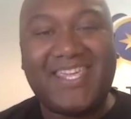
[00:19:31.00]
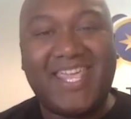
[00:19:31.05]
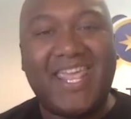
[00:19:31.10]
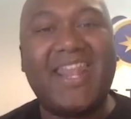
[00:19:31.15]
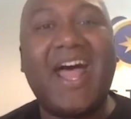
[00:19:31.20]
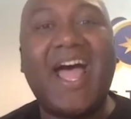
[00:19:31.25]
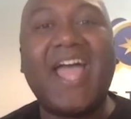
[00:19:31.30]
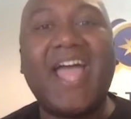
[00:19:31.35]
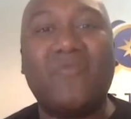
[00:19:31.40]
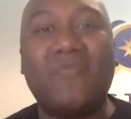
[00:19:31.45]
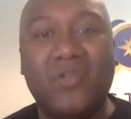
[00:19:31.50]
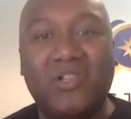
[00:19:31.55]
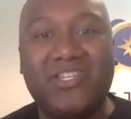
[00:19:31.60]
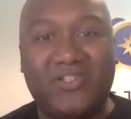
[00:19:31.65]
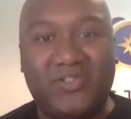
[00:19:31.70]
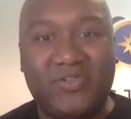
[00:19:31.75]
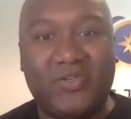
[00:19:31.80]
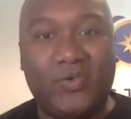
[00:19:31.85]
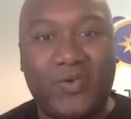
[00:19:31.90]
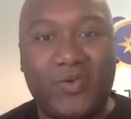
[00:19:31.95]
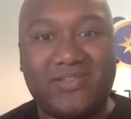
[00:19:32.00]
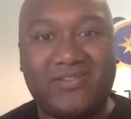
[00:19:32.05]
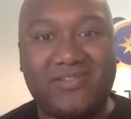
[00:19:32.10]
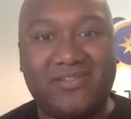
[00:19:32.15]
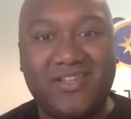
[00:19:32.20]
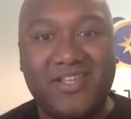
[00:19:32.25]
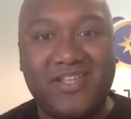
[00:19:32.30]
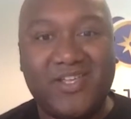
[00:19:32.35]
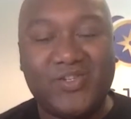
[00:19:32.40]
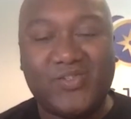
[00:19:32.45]
can I really do
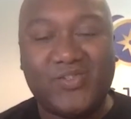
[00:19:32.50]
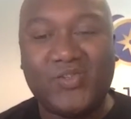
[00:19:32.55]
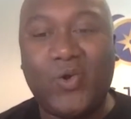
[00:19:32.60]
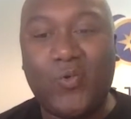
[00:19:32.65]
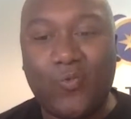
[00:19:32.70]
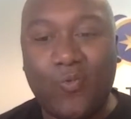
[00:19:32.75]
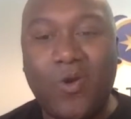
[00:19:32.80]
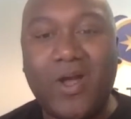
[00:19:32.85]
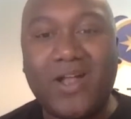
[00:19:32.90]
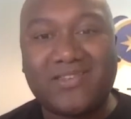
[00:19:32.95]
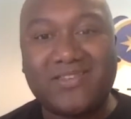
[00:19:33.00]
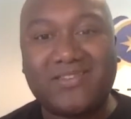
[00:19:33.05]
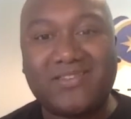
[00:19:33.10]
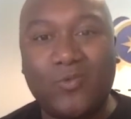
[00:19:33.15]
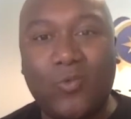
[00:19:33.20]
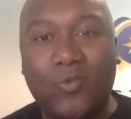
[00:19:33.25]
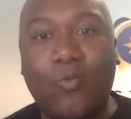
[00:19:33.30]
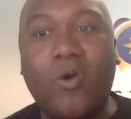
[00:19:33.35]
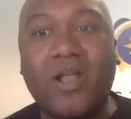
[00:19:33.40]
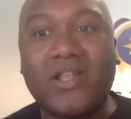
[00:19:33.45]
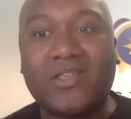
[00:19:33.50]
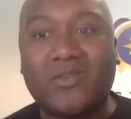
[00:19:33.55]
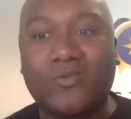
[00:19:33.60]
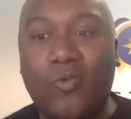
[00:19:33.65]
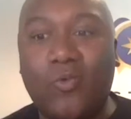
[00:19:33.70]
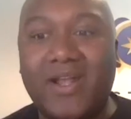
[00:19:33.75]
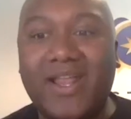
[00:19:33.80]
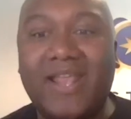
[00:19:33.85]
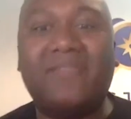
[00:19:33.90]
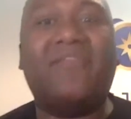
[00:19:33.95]
it? So
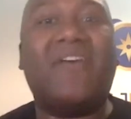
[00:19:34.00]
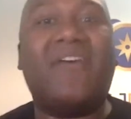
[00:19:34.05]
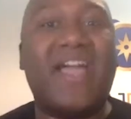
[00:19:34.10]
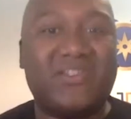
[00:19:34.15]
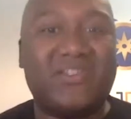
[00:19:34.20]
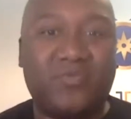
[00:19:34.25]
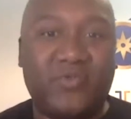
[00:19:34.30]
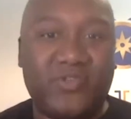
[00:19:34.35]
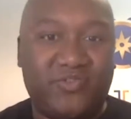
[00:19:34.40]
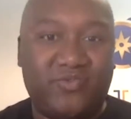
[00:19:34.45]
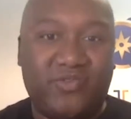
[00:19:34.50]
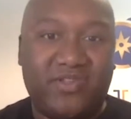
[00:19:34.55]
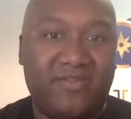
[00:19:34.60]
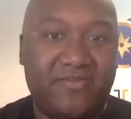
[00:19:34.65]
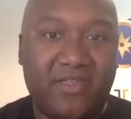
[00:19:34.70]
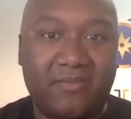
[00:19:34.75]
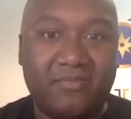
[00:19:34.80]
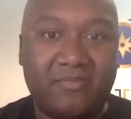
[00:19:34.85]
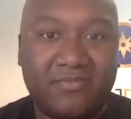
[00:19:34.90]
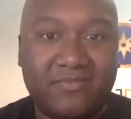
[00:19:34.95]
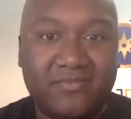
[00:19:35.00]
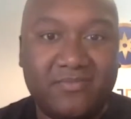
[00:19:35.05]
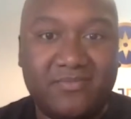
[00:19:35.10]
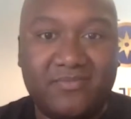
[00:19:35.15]
what advice would you give them?